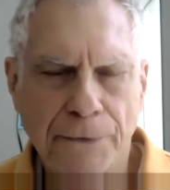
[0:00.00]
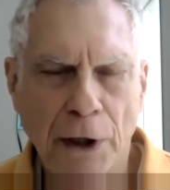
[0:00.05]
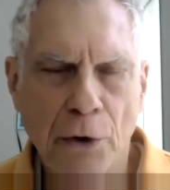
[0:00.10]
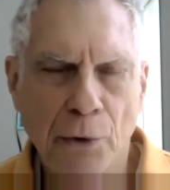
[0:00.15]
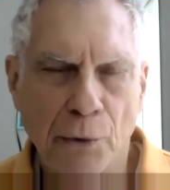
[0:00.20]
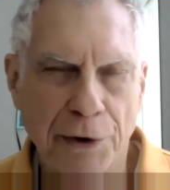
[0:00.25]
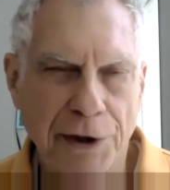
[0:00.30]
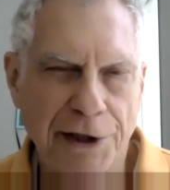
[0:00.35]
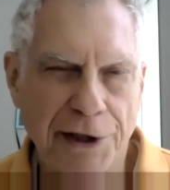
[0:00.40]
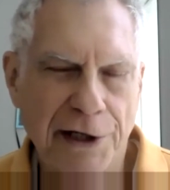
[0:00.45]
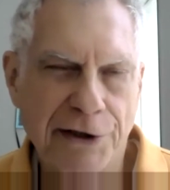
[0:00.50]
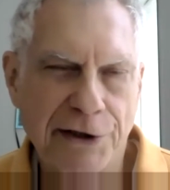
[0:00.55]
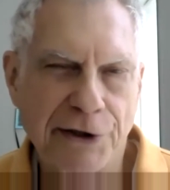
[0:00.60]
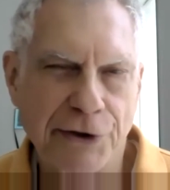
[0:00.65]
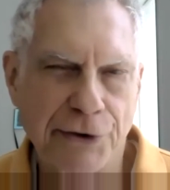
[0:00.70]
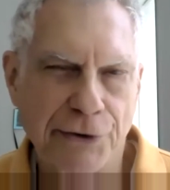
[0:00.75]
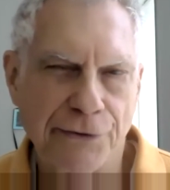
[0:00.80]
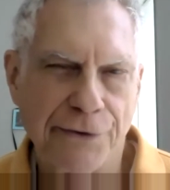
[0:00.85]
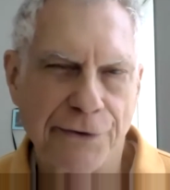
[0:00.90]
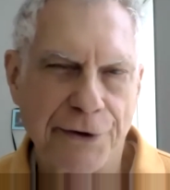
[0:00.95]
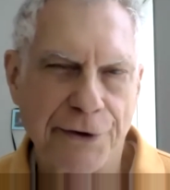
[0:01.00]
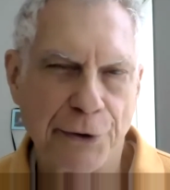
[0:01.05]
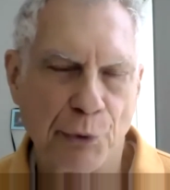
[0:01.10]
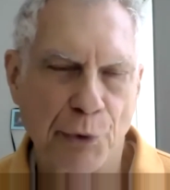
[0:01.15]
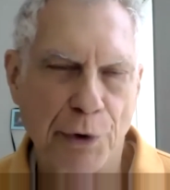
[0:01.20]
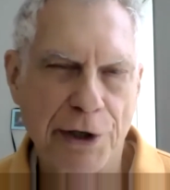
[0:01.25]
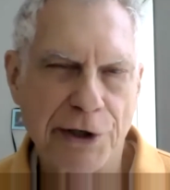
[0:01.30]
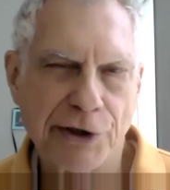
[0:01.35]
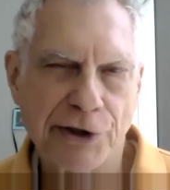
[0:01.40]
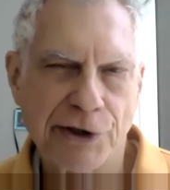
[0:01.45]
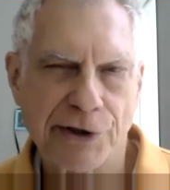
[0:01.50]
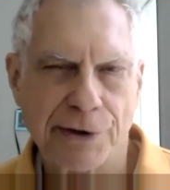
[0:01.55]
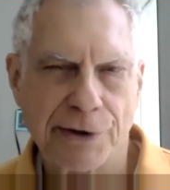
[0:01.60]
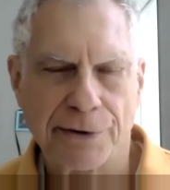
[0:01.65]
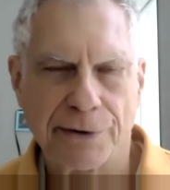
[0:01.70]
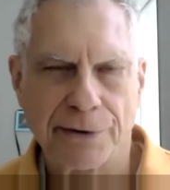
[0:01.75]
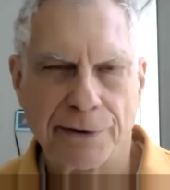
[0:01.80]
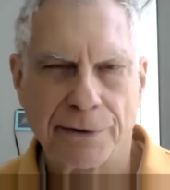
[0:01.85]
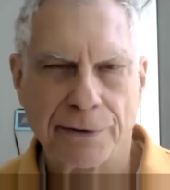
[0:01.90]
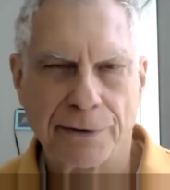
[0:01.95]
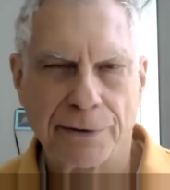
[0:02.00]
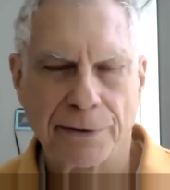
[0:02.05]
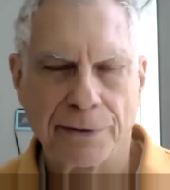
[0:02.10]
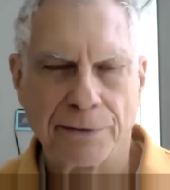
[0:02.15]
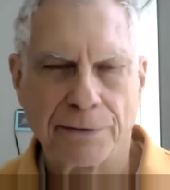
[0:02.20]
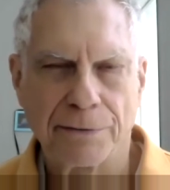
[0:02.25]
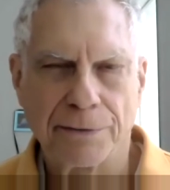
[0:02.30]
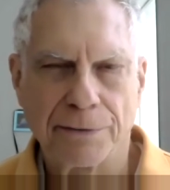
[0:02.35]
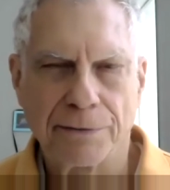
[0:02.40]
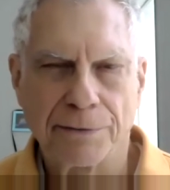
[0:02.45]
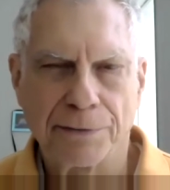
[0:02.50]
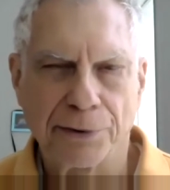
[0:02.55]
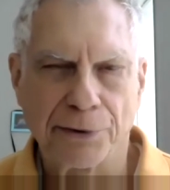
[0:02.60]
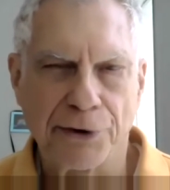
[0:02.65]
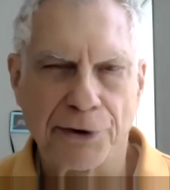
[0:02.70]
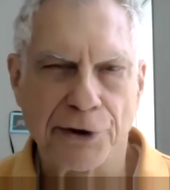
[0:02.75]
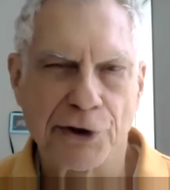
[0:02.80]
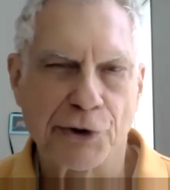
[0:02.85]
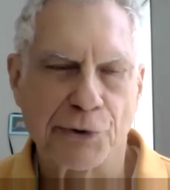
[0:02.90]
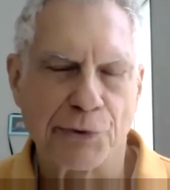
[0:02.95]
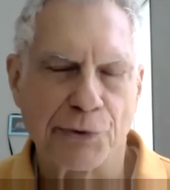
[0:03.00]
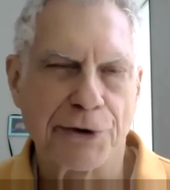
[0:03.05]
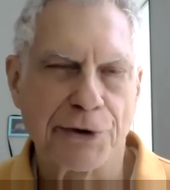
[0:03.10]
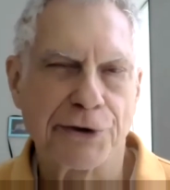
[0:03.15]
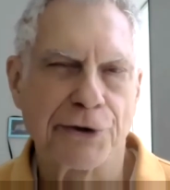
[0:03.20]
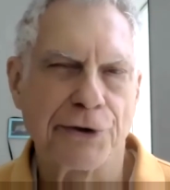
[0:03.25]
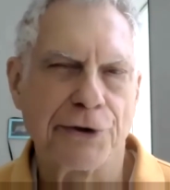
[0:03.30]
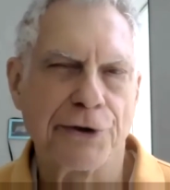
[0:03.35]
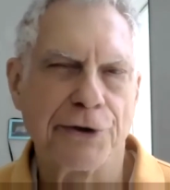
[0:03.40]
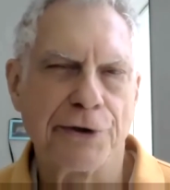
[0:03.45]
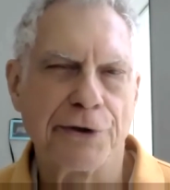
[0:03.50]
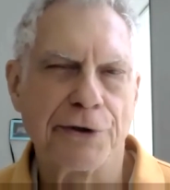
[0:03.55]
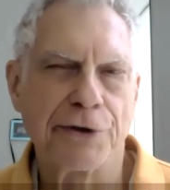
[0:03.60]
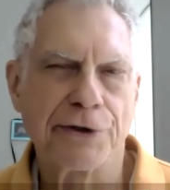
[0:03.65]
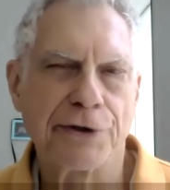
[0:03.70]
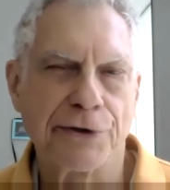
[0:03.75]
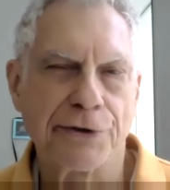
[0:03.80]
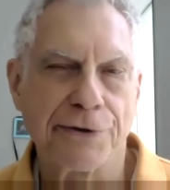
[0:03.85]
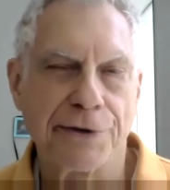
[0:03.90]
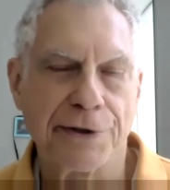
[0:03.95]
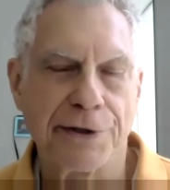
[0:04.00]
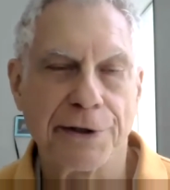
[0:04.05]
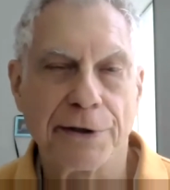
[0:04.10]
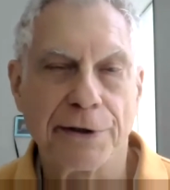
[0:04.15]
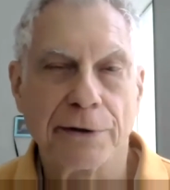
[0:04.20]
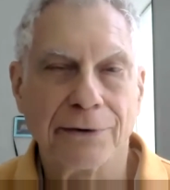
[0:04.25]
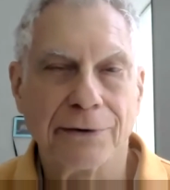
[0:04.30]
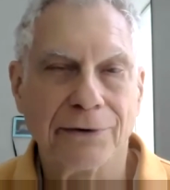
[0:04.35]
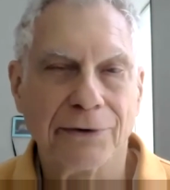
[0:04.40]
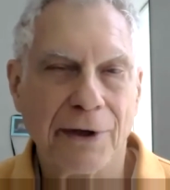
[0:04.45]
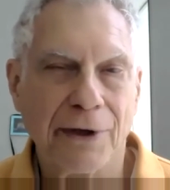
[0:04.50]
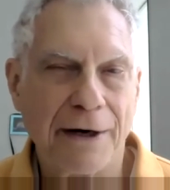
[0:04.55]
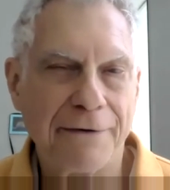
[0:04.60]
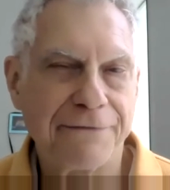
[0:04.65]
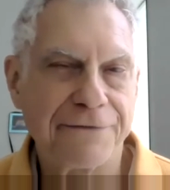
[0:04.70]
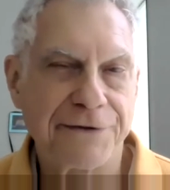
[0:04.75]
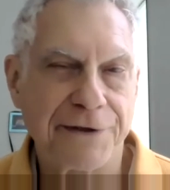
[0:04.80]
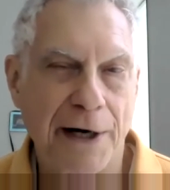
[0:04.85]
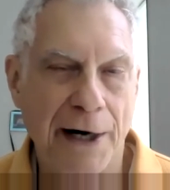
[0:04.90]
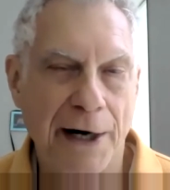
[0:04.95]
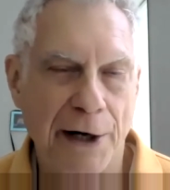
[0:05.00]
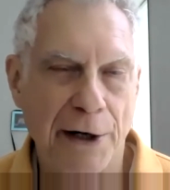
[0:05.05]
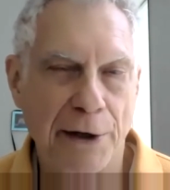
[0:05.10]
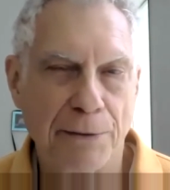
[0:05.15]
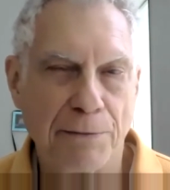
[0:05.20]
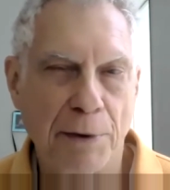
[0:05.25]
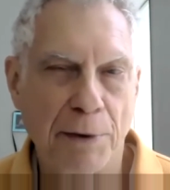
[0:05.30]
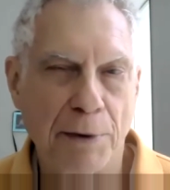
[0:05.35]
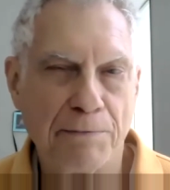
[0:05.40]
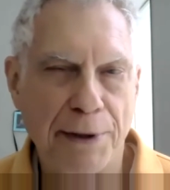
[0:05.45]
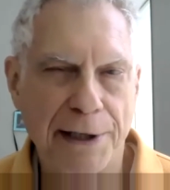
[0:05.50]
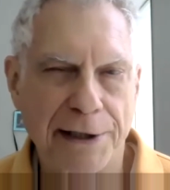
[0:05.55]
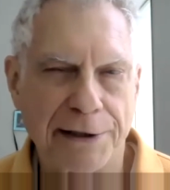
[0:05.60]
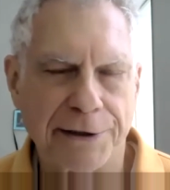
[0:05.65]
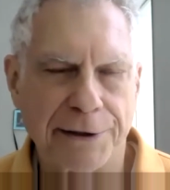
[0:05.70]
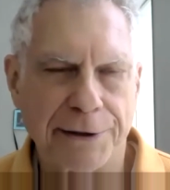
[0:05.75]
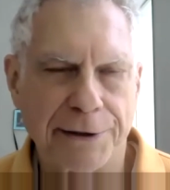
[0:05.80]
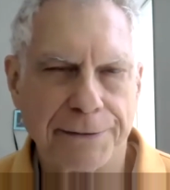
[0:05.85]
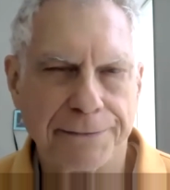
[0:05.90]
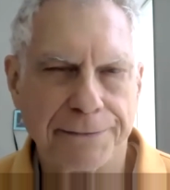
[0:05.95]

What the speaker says: When you get to the wrist, please return to the left arm pit.